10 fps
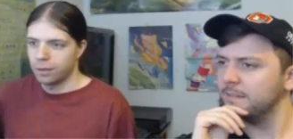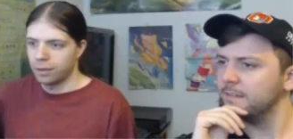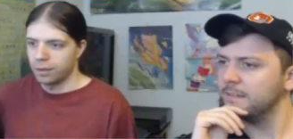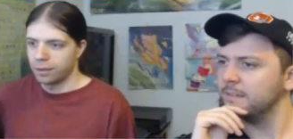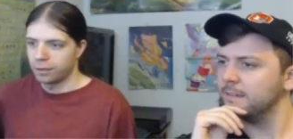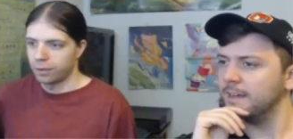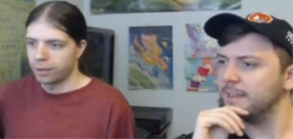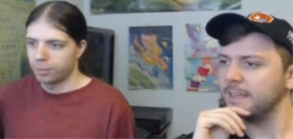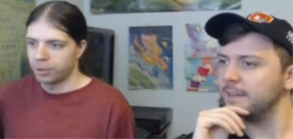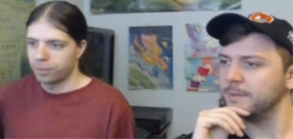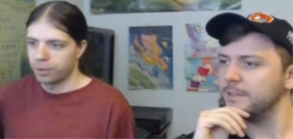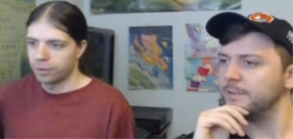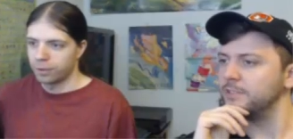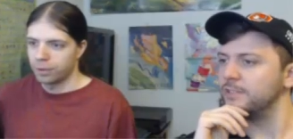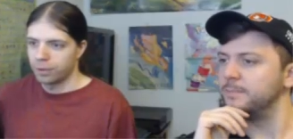Speaker 1: Yeah, so I think it false. was
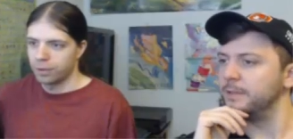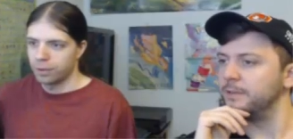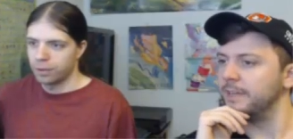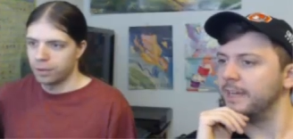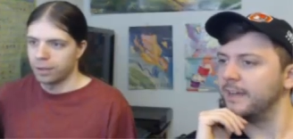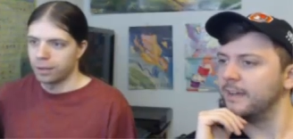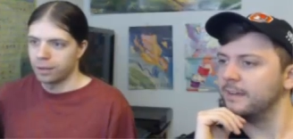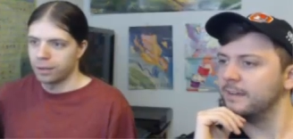always just Boo. Yeah. Yeah.